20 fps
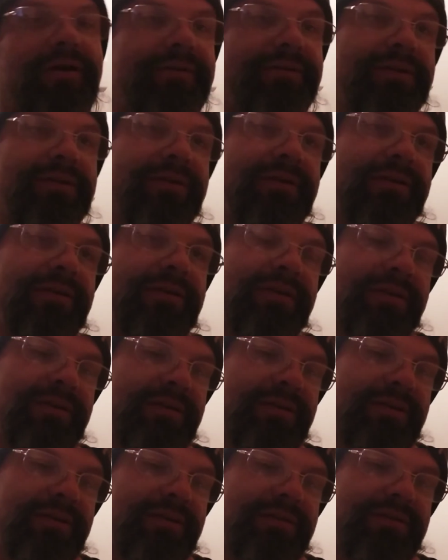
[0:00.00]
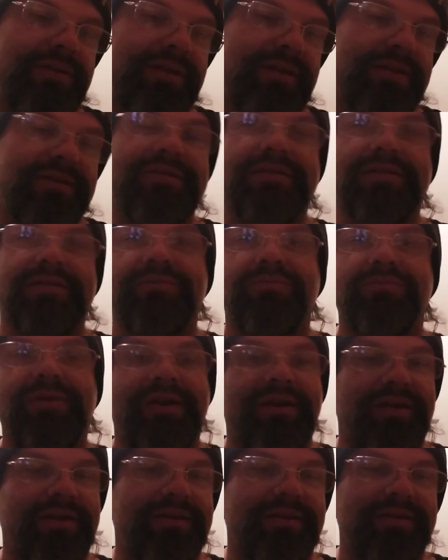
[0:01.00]
and I started it with my
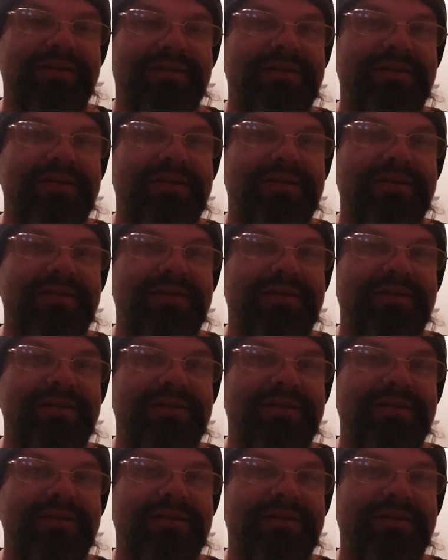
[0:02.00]
wife at